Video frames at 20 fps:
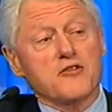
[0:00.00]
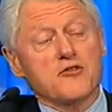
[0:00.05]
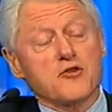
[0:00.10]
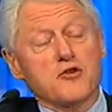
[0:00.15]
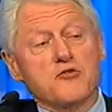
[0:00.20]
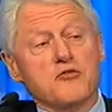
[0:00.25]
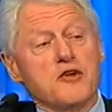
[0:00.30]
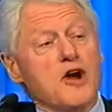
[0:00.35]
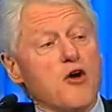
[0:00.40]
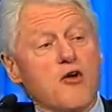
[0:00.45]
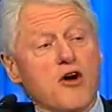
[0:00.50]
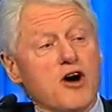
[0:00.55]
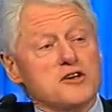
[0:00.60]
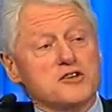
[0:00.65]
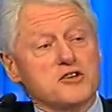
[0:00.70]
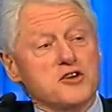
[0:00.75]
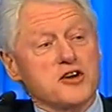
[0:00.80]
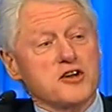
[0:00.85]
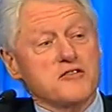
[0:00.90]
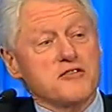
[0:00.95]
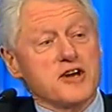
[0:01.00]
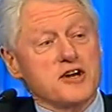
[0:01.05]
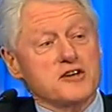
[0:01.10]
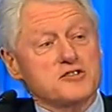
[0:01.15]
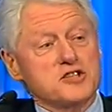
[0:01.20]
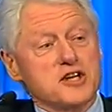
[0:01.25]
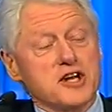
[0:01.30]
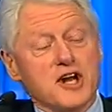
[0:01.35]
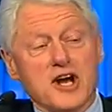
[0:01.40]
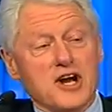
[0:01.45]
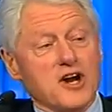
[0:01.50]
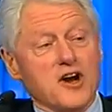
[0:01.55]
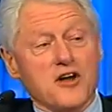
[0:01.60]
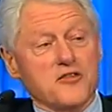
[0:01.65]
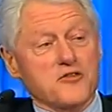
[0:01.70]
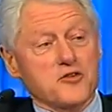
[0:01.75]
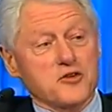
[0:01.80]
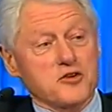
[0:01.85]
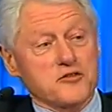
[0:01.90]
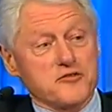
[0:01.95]
through no alternative energy and
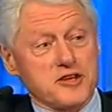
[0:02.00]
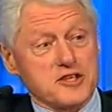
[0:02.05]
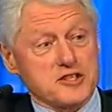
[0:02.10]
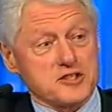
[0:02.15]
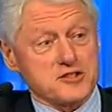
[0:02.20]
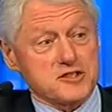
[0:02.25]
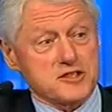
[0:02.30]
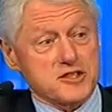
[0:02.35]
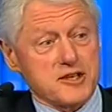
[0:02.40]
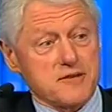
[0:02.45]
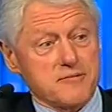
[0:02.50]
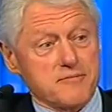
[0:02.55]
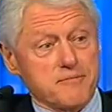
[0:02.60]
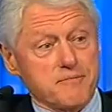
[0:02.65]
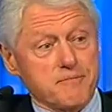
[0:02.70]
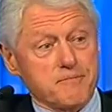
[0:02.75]
all through efficiency.